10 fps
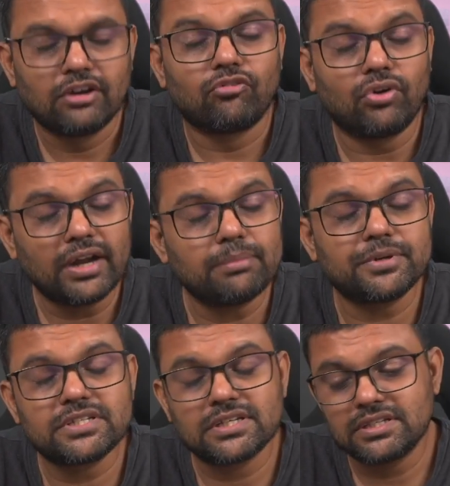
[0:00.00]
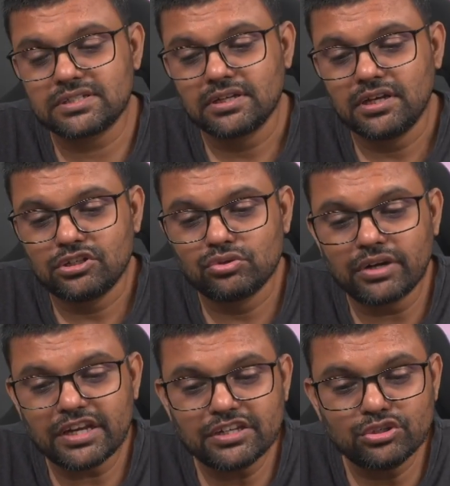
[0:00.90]
What happens is you
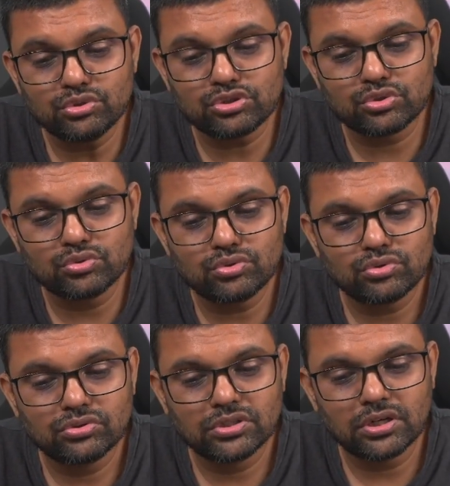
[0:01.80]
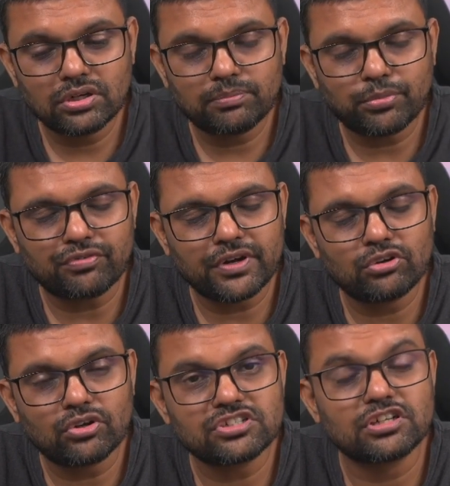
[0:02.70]
get used to the profit and
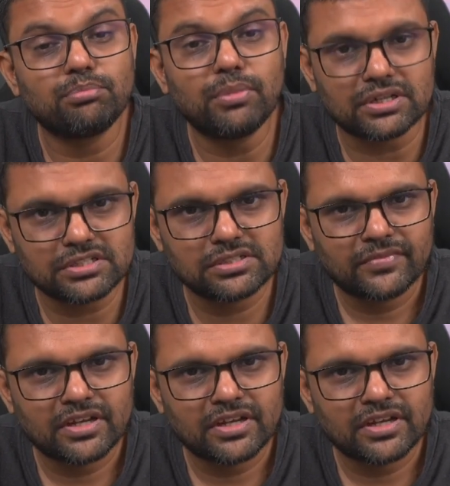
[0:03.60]
loss numbers.